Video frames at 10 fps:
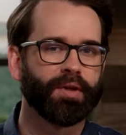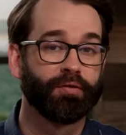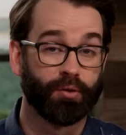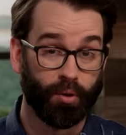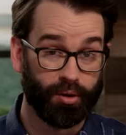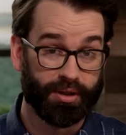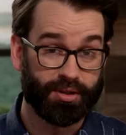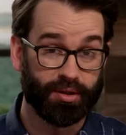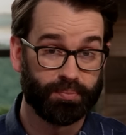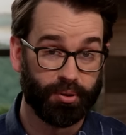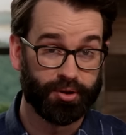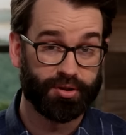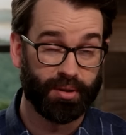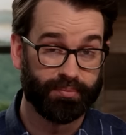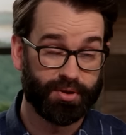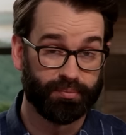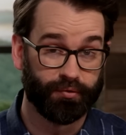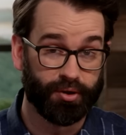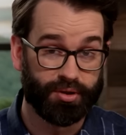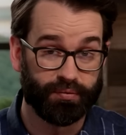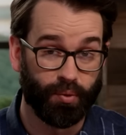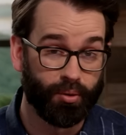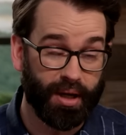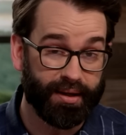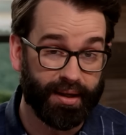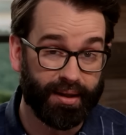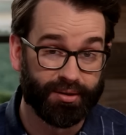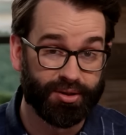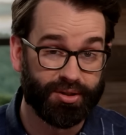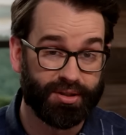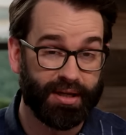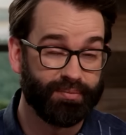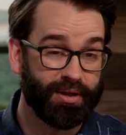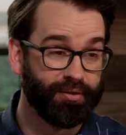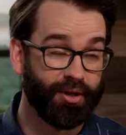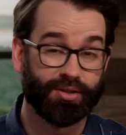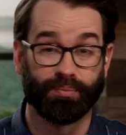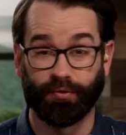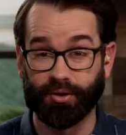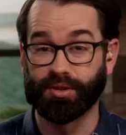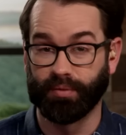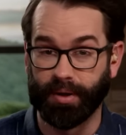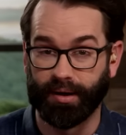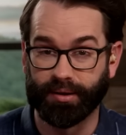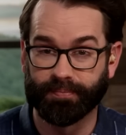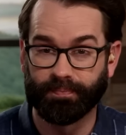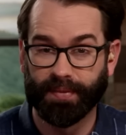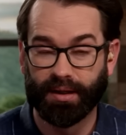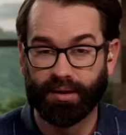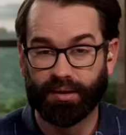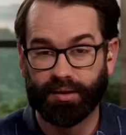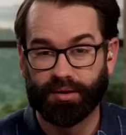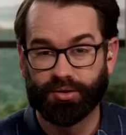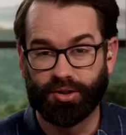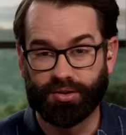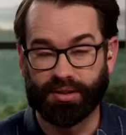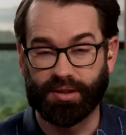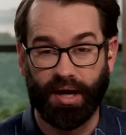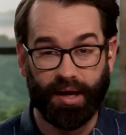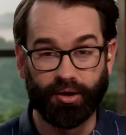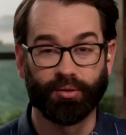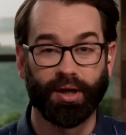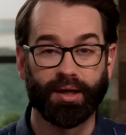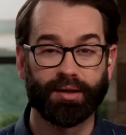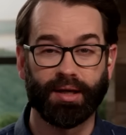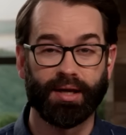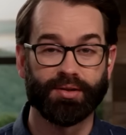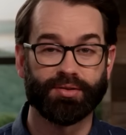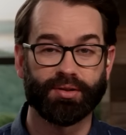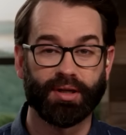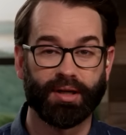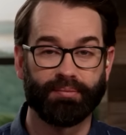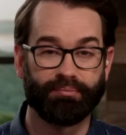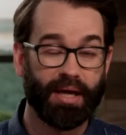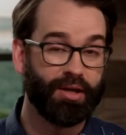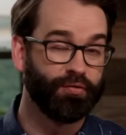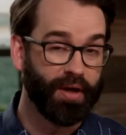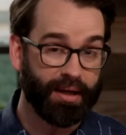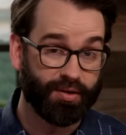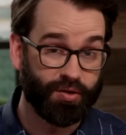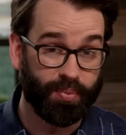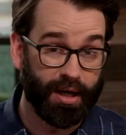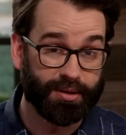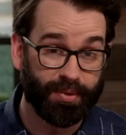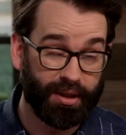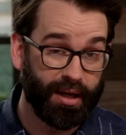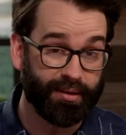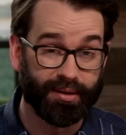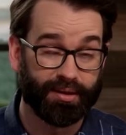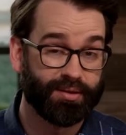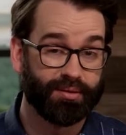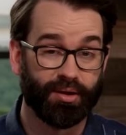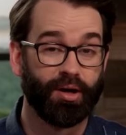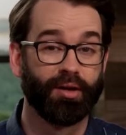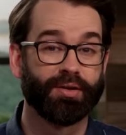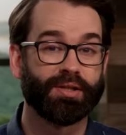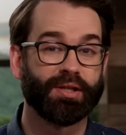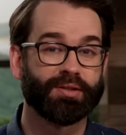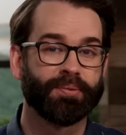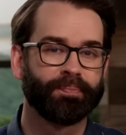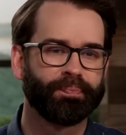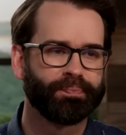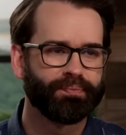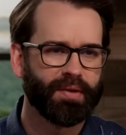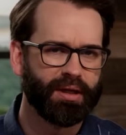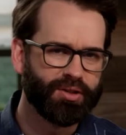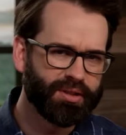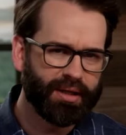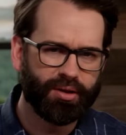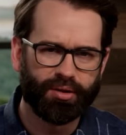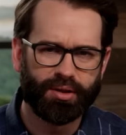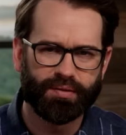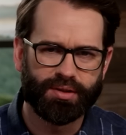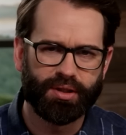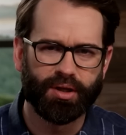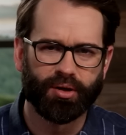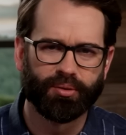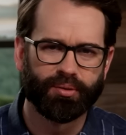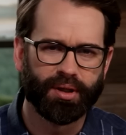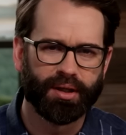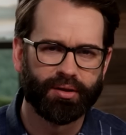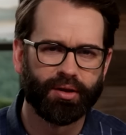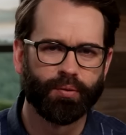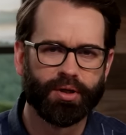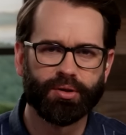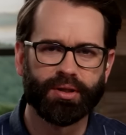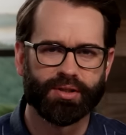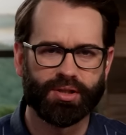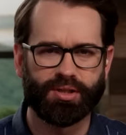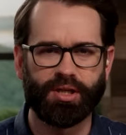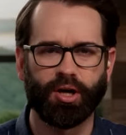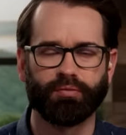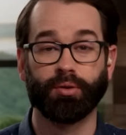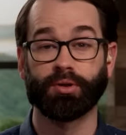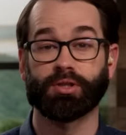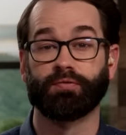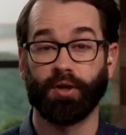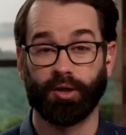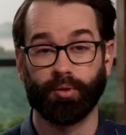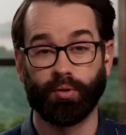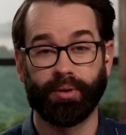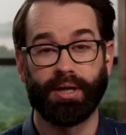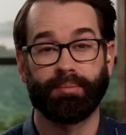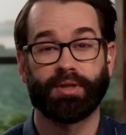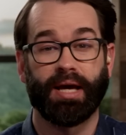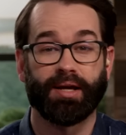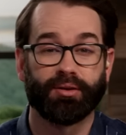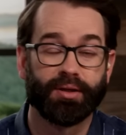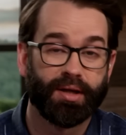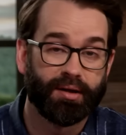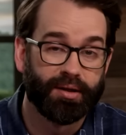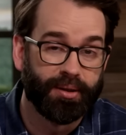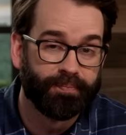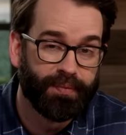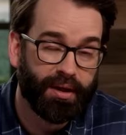If her role is to push some subversive woke ideology, she's not being very subversive about it. She's just angering as many fans as she possibly can. And that's, you know, all this is. And she's not the only CEO, the only one doing this. The CEO of Lucasfilm, a woman named Kathleen Kennedy,